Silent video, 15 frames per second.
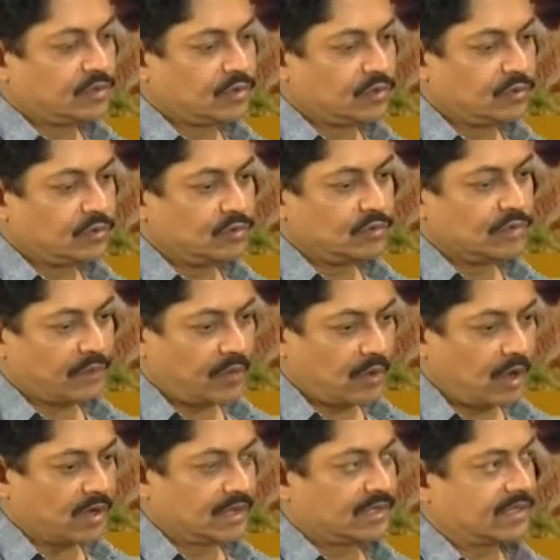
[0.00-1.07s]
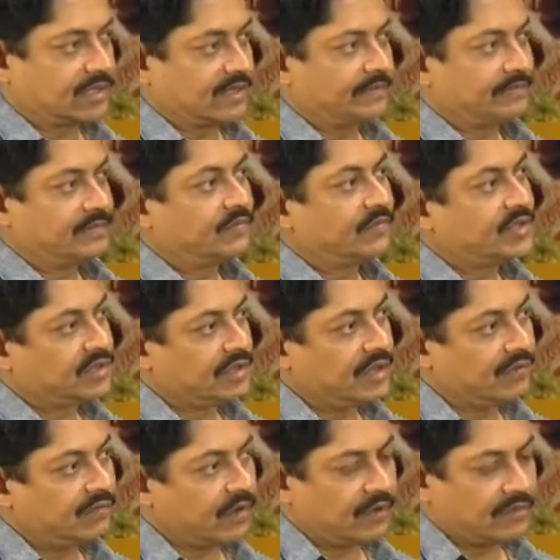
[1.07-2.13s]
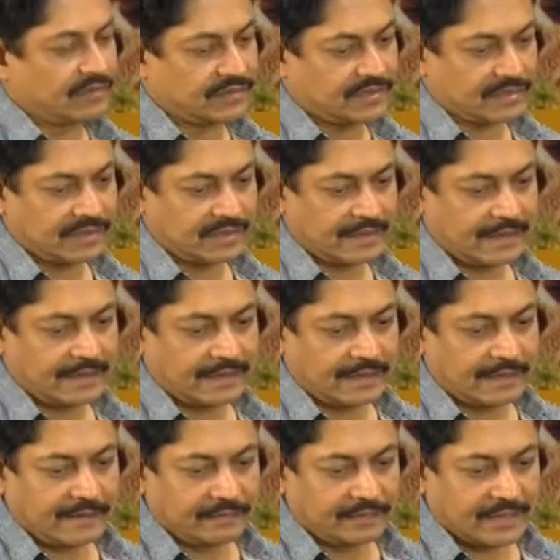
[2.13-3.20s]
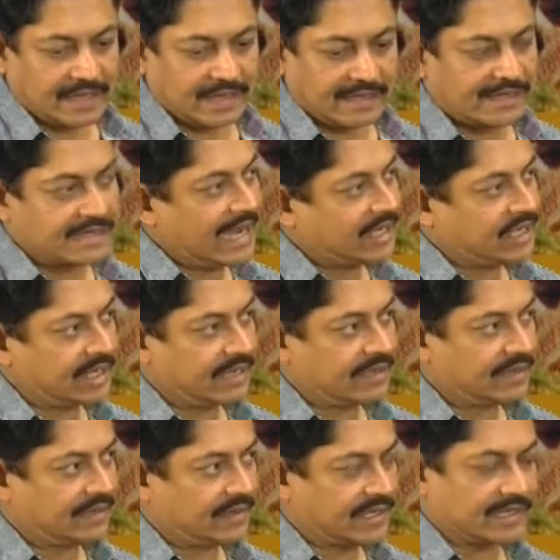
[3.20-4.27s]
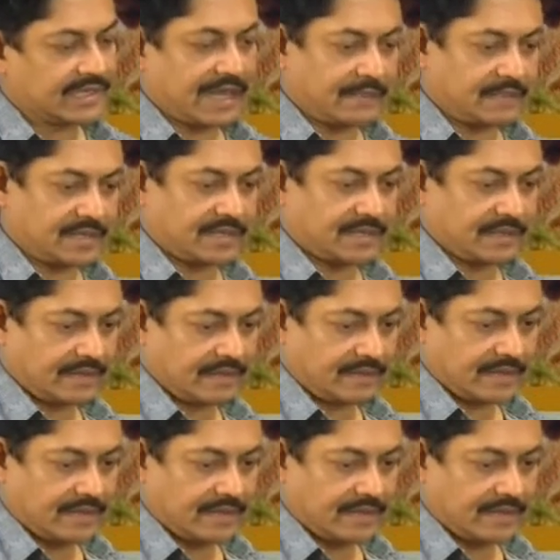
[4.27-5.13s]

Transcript: to plot which involves a dashing cricket captain,